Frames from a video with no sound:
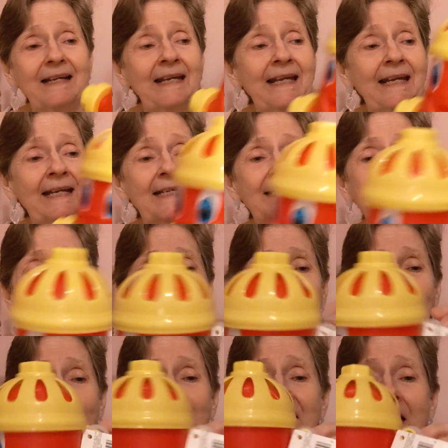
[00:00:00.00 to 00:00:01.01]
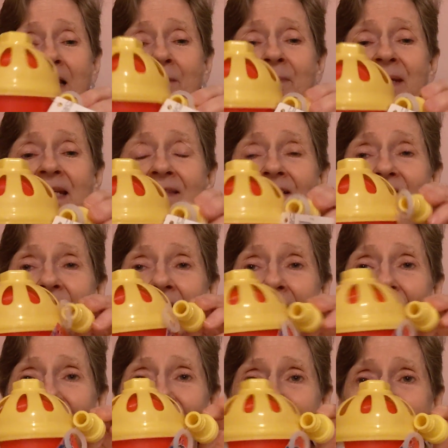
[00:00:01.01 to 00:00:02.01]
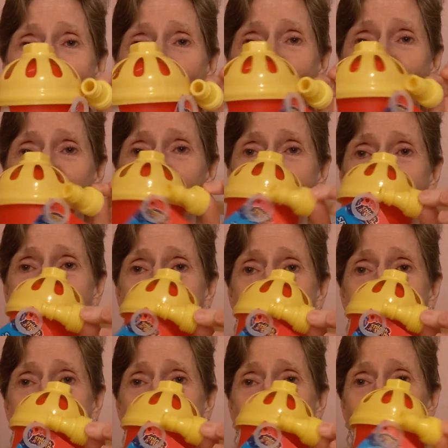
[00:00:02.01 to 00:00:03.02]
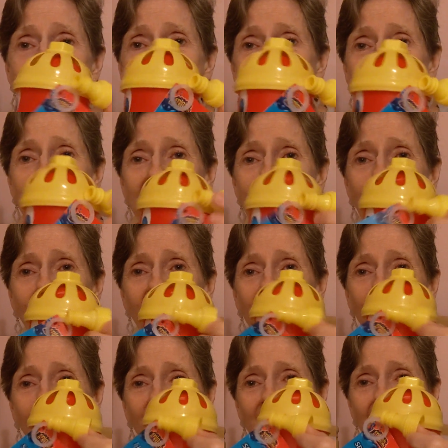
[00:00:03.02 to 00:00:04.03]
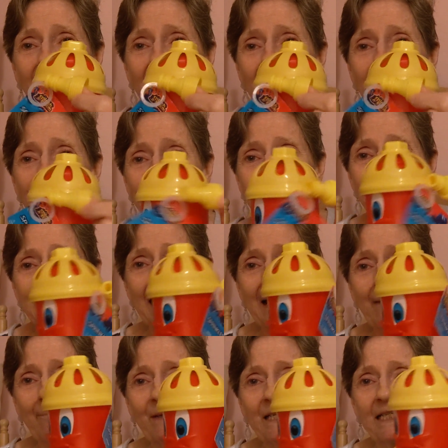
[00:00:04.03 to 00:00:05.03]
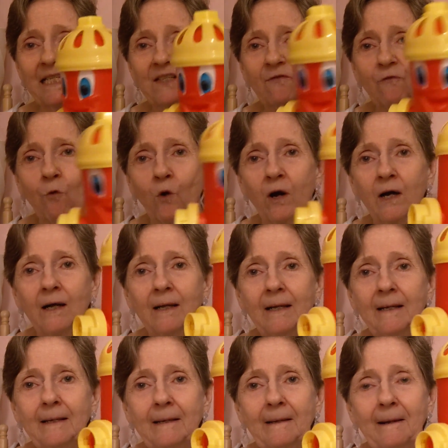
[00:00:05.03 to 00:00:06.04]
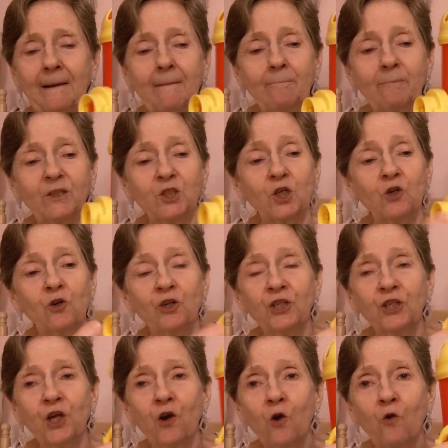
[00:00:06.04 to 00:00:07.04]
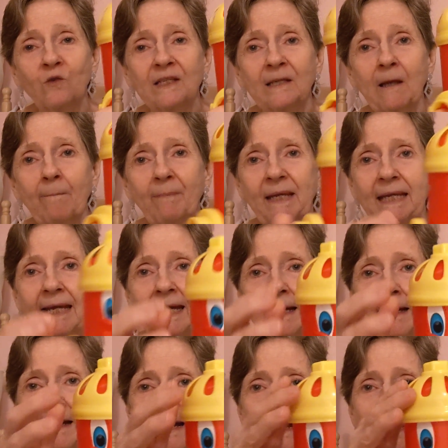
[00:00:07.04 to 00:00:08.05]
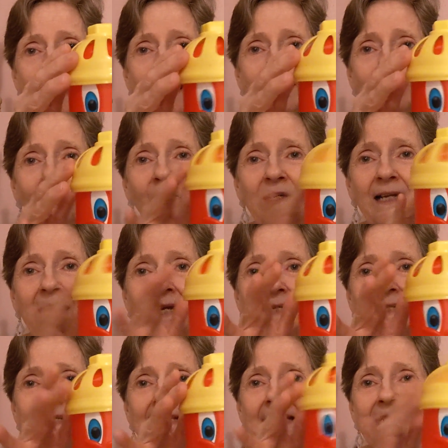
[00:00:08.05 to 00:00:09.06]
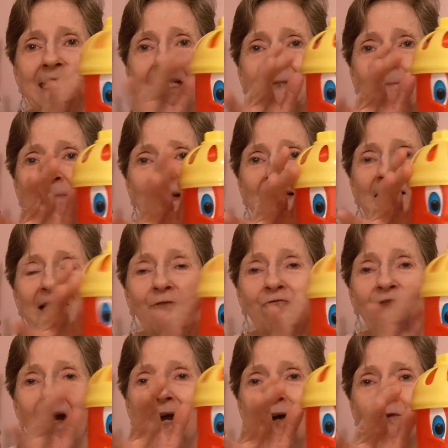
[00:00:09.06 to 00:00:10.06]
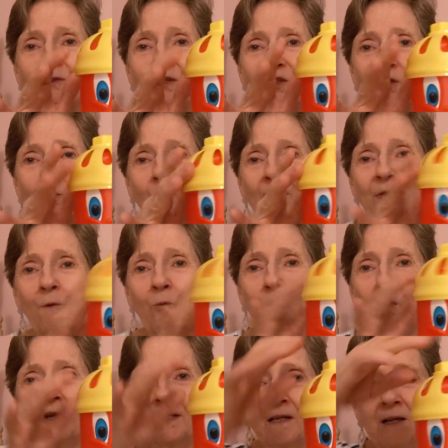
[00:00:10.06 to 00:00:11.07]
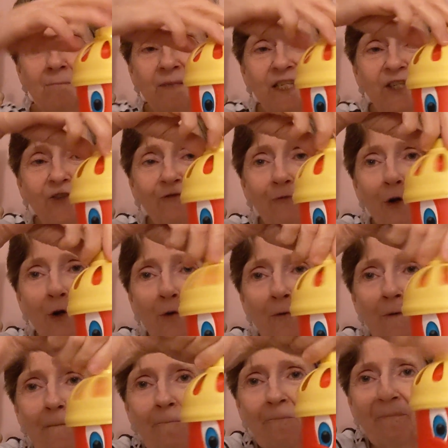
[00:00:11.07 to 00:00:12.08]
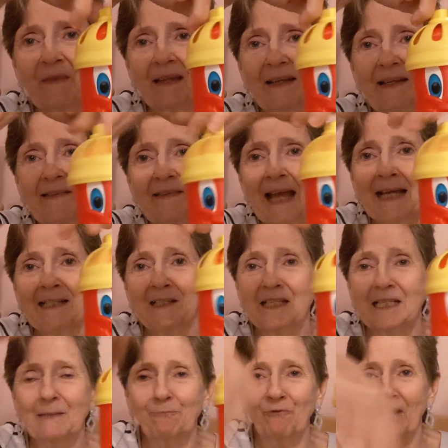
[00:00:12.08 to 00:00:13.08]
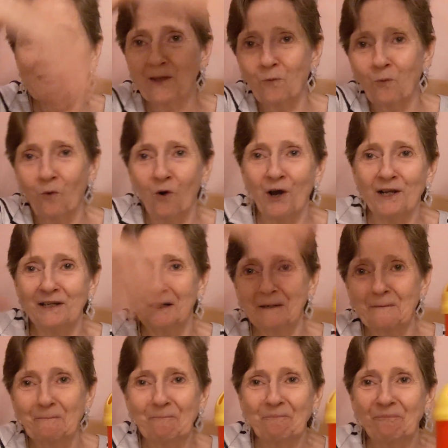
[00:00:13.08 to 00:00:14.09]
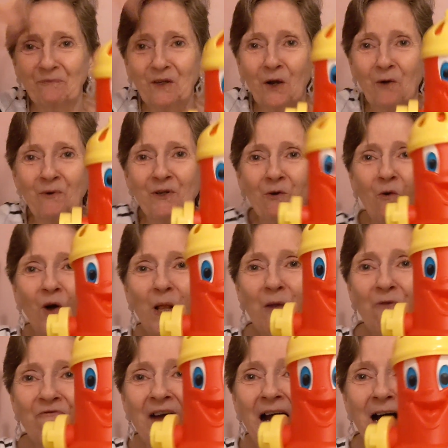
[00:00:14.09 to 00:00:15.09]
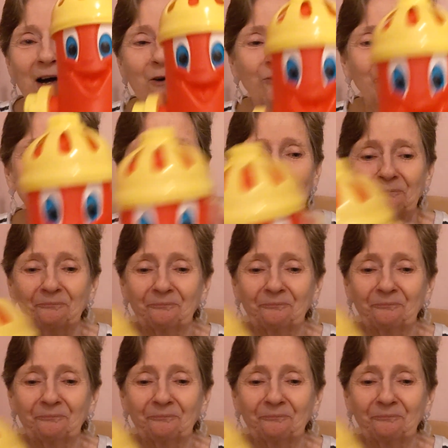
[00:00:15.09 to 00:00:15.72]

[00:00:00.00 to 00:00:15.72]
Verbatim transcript: And they were telling me in the live, this is just an adapter because I'm like, what the heck is that piece for? But you hook your hose up here. And look, guys, this spins around. So when the water comes through, that'll spray the water going all around.